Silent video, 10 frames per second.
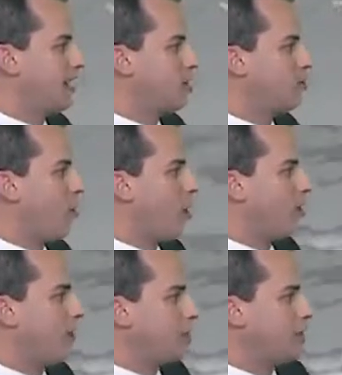into tomorrow.
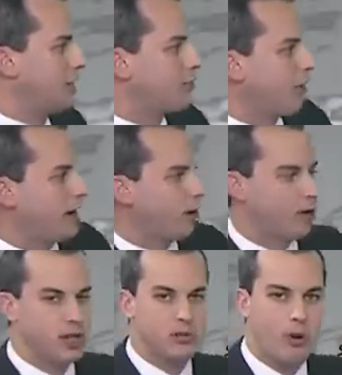The best chance for rain
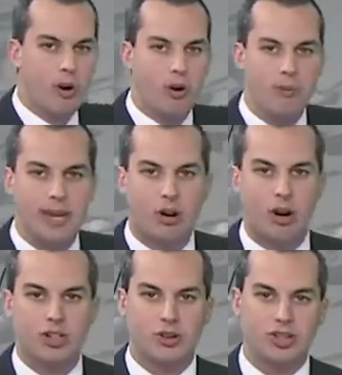early tomorrow will be
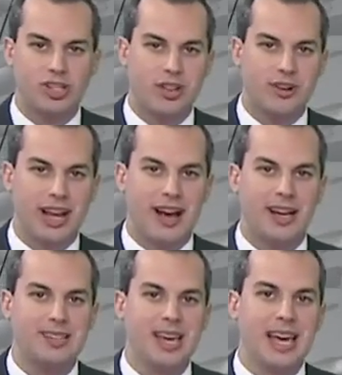across our southern
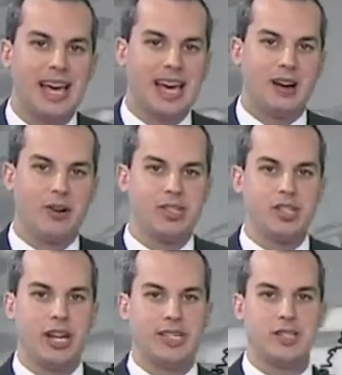counties, increasing
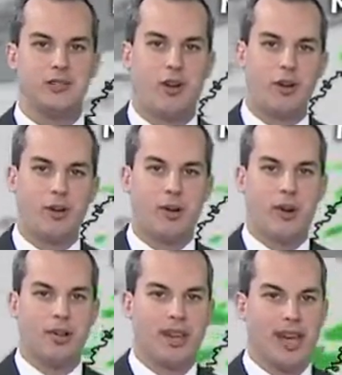chances farther
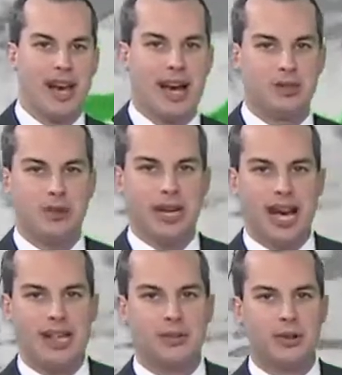north as we
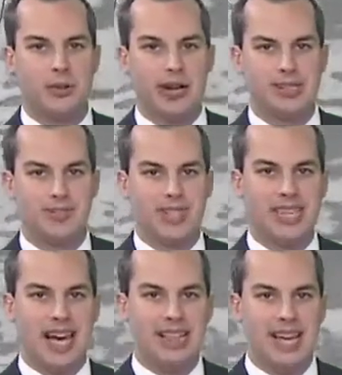head through the rest of the
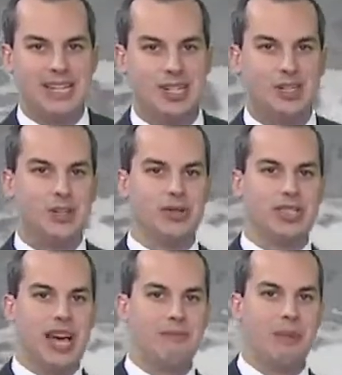day. Then into
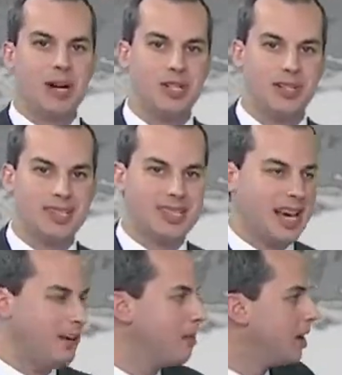Tuesday, much of the
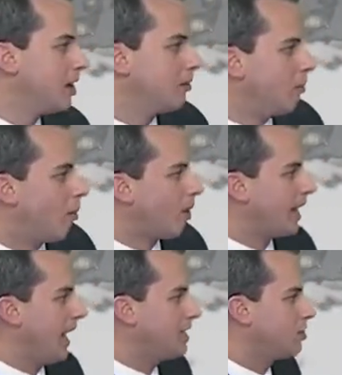same, more
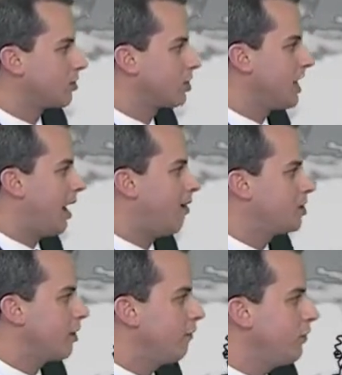occasional
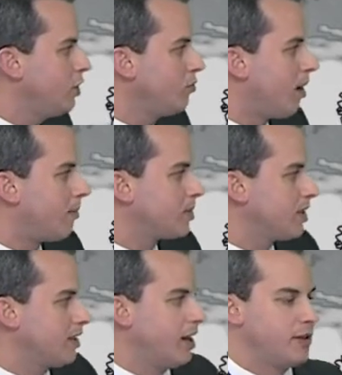showers, a few rumbles
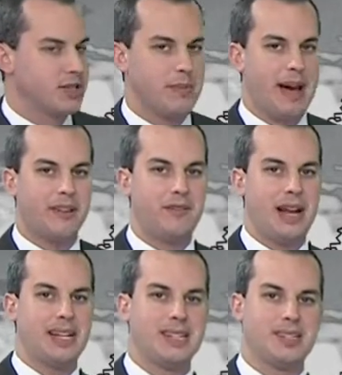of thunder, some
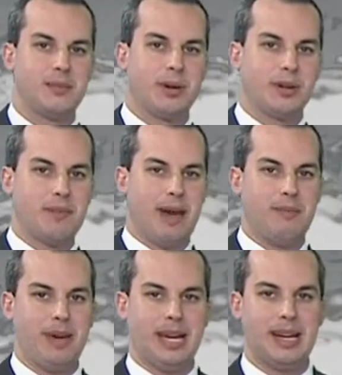elevated instability may
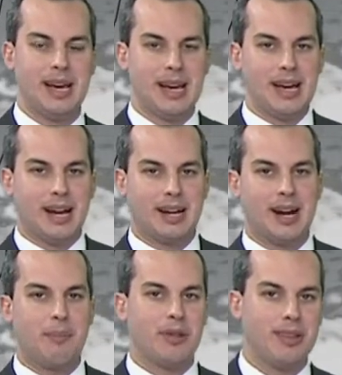mean a
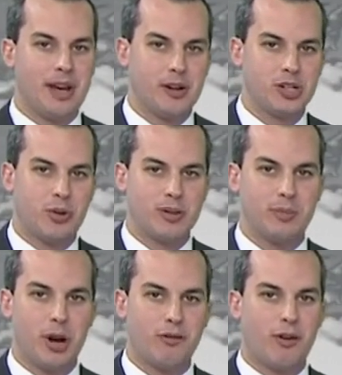couple of thunderstorms,
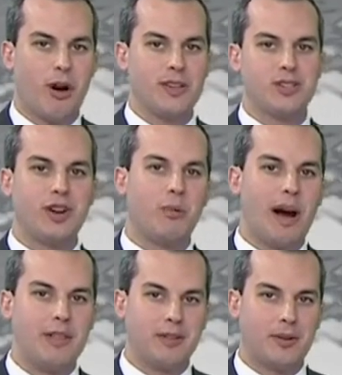but overall the severe
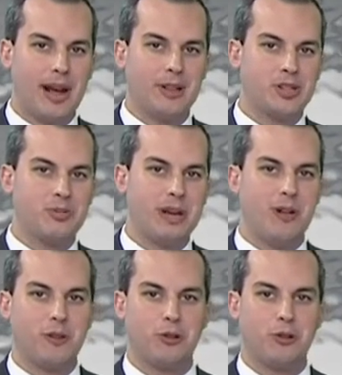weather threat looks to be on the